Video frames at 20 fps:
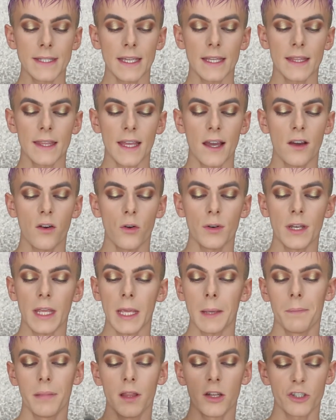be taking that on
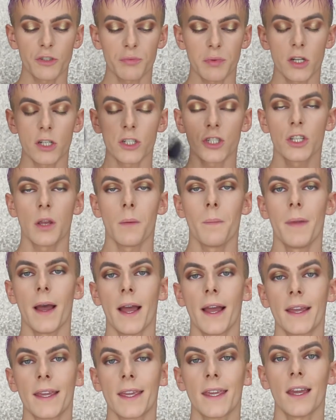a blush brush
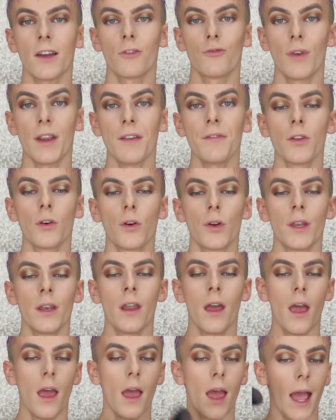by Revlon,
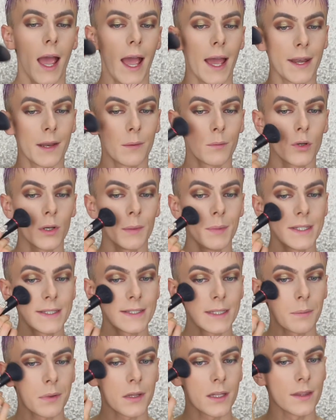and I'm going to be
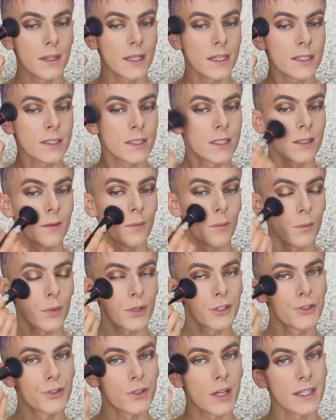stippling this
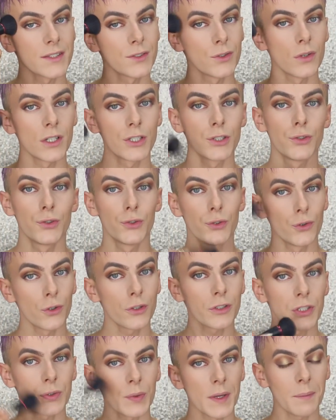because you guys know I do
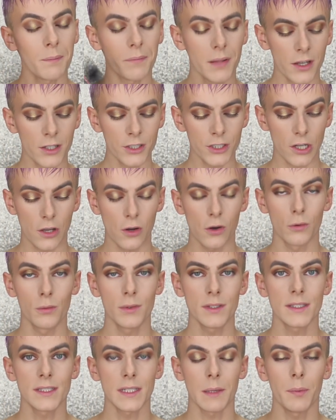not swipe blush, I
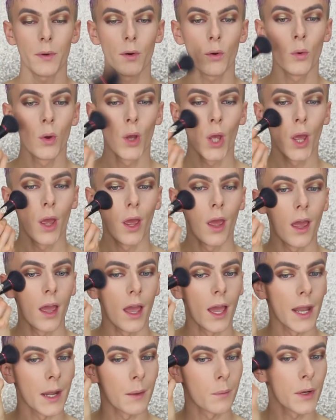always stipple.
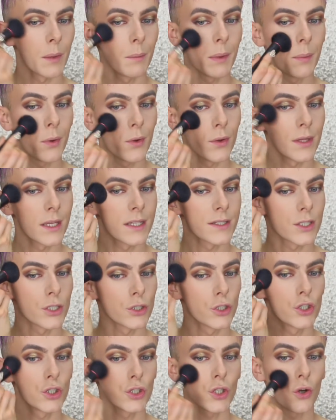And I'm going to be putting this
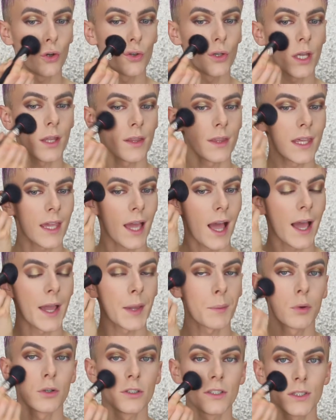just on the
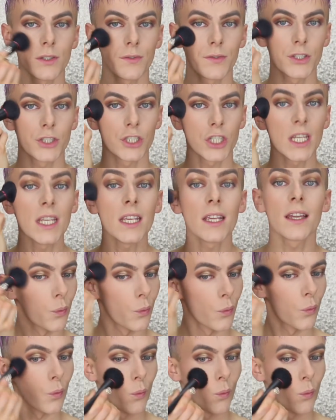high points of the cheek.